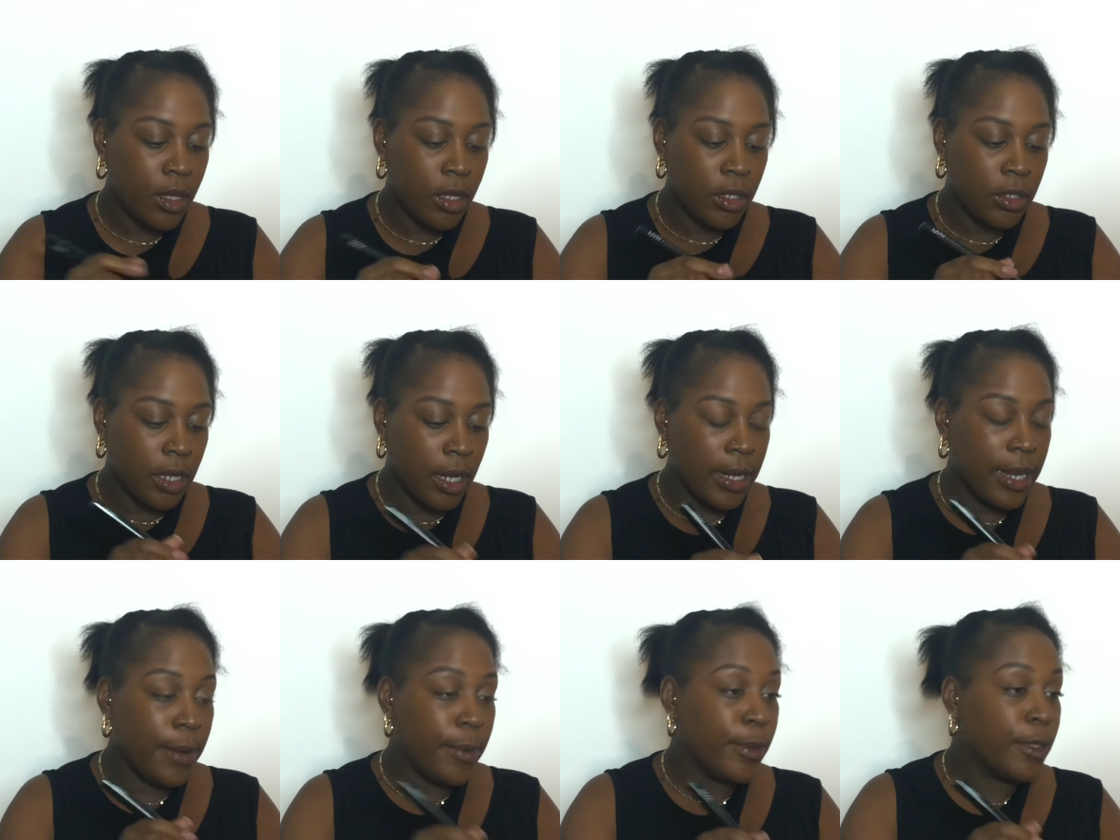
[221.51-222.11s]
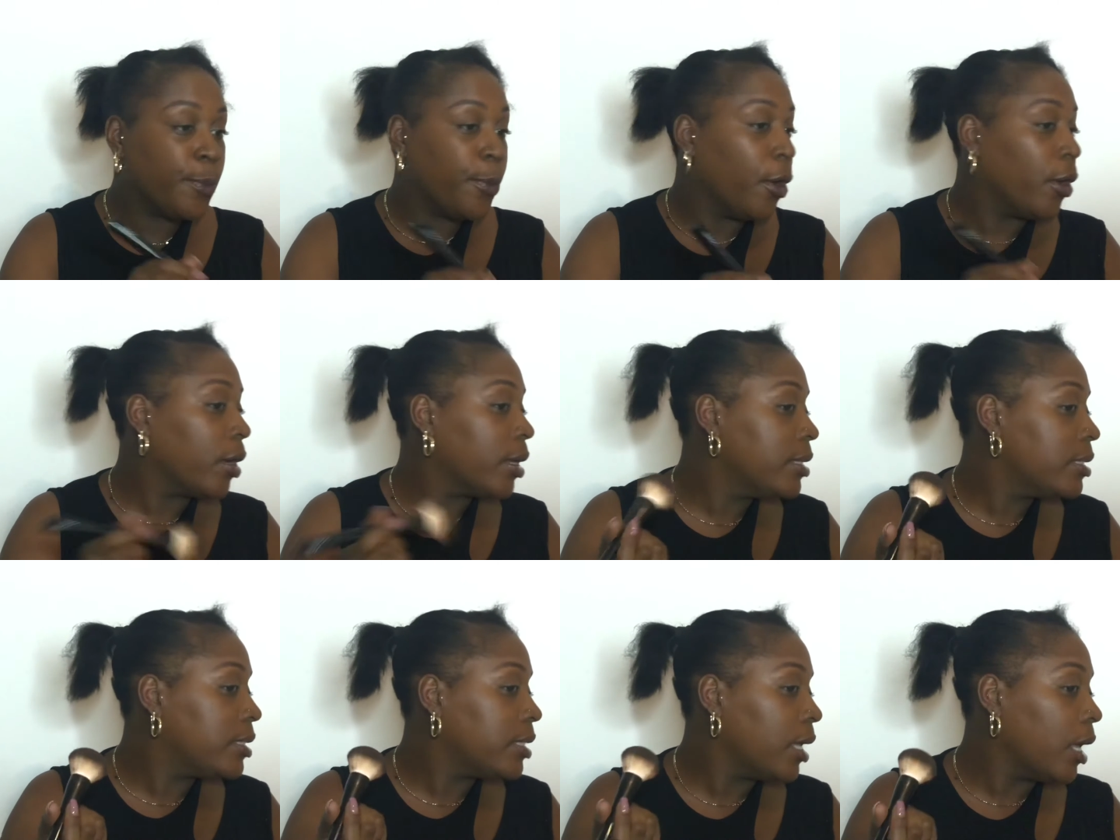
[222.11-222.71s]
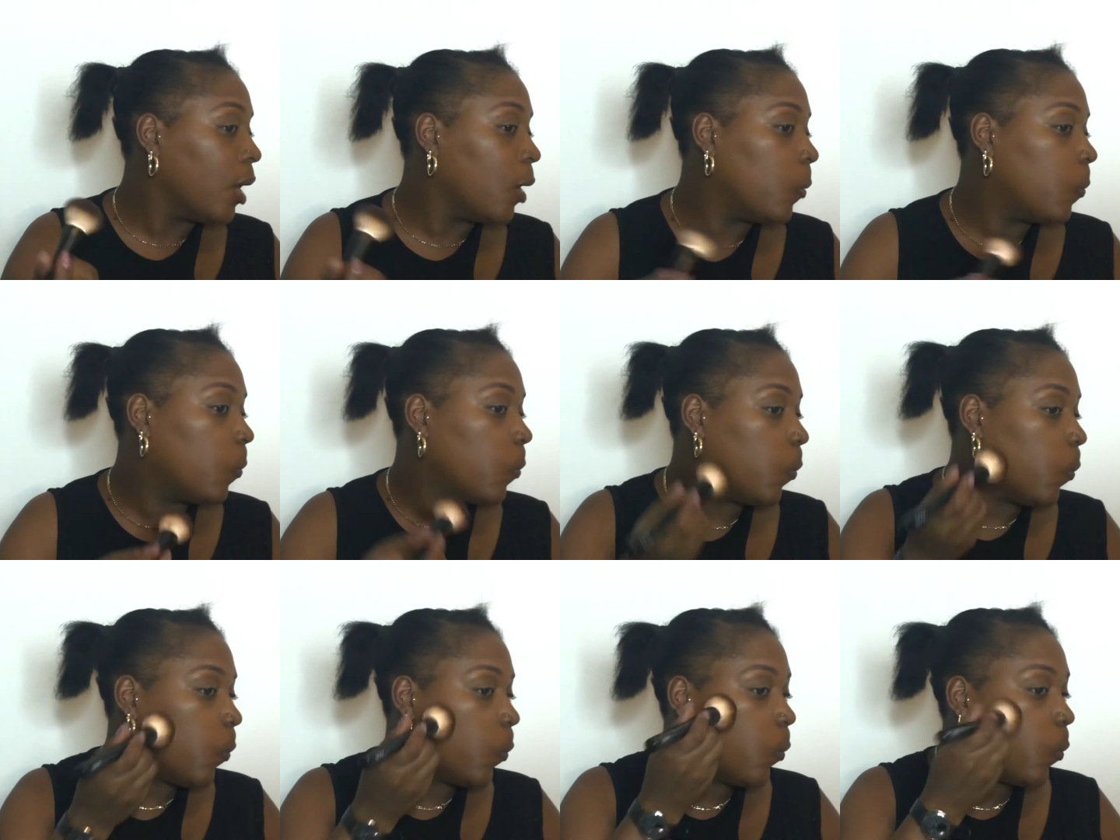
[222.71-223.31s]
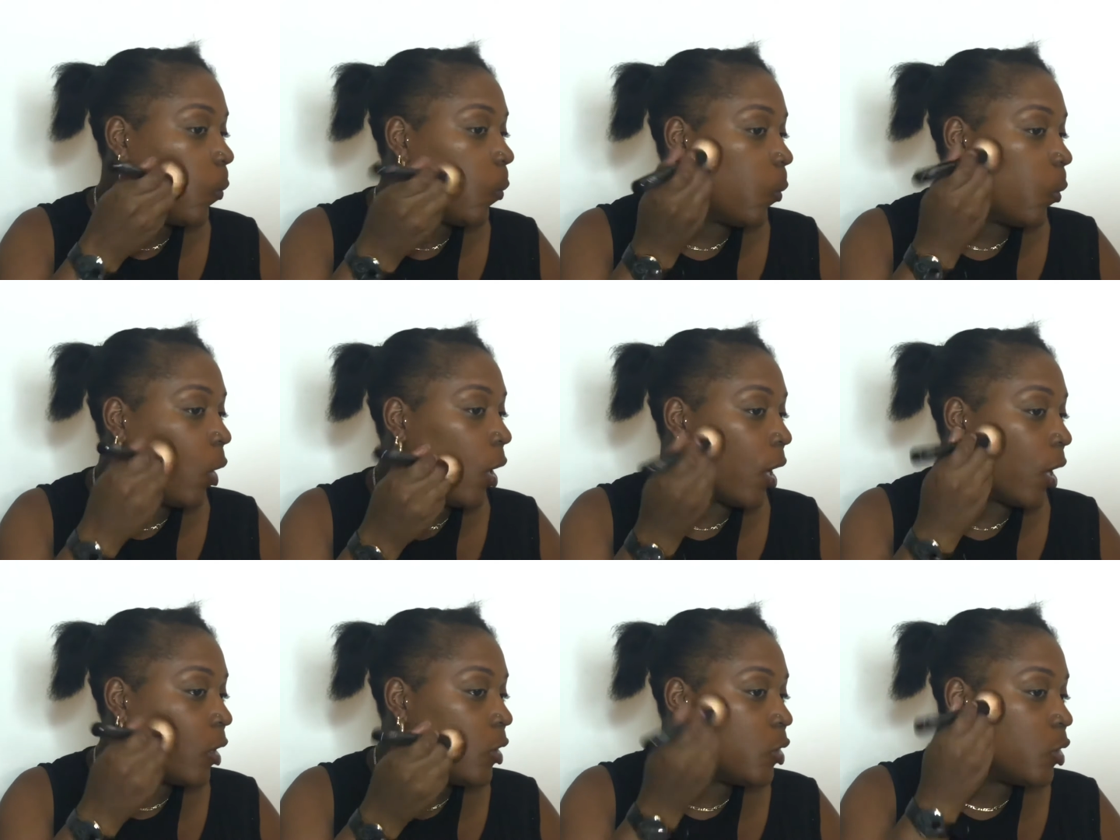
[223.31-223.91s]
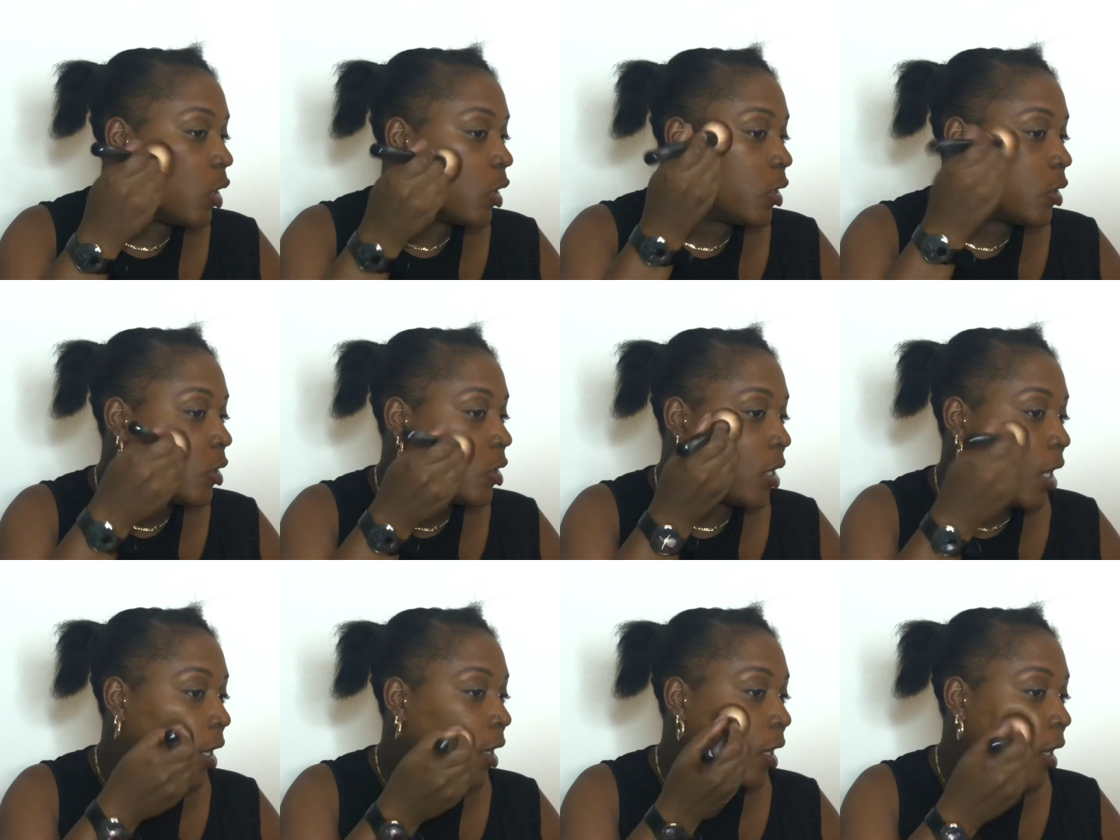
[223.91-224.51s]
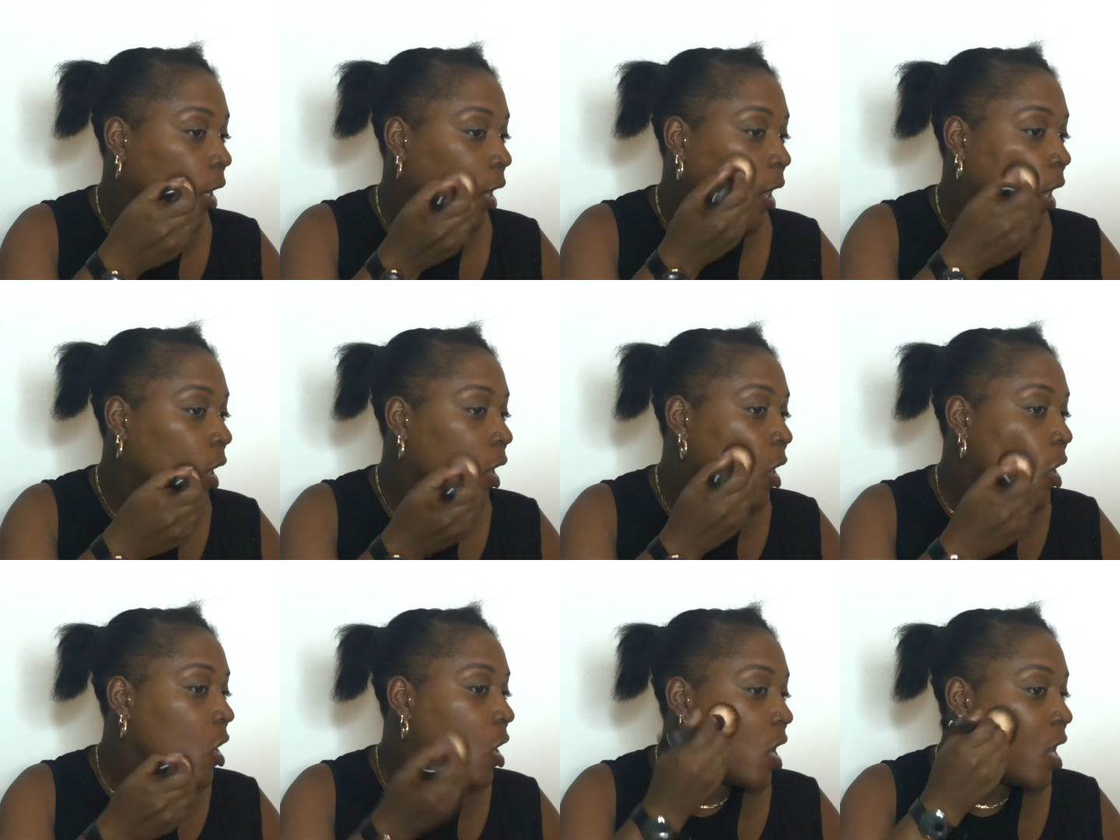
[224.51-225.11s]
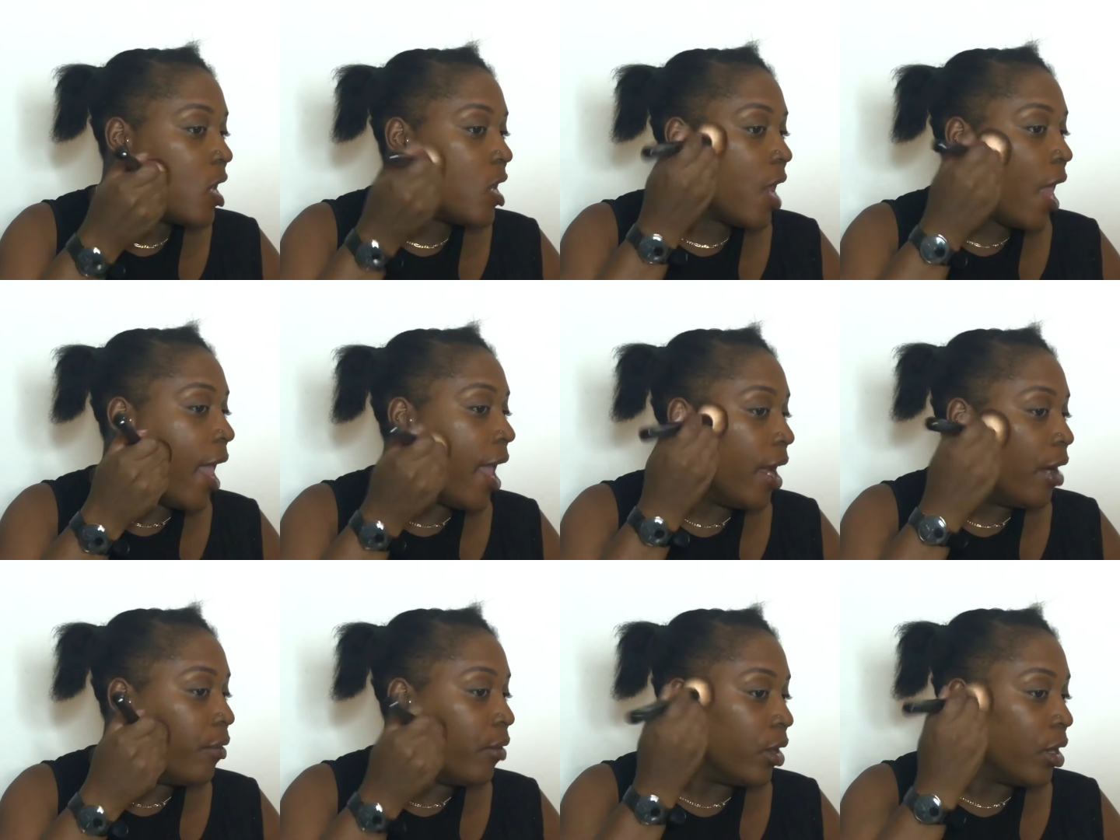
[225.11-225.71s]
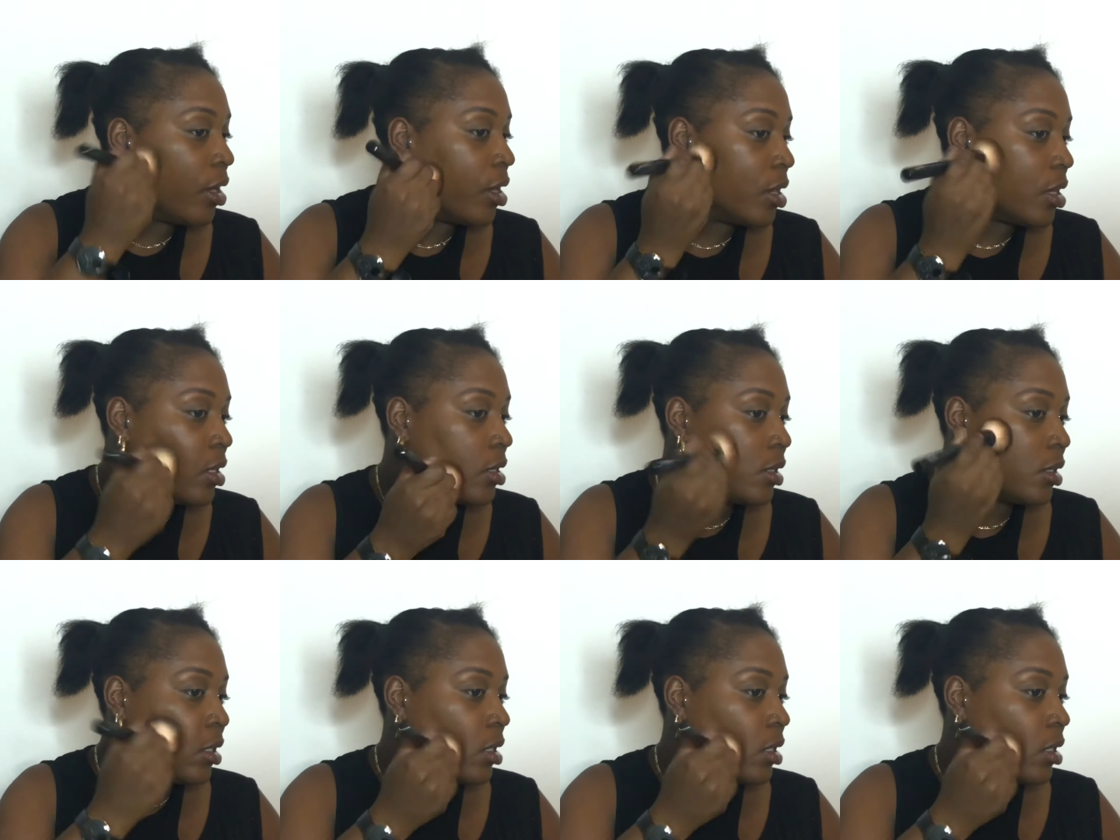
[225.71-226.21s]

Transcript: done any spot conceal, I can just take it in areas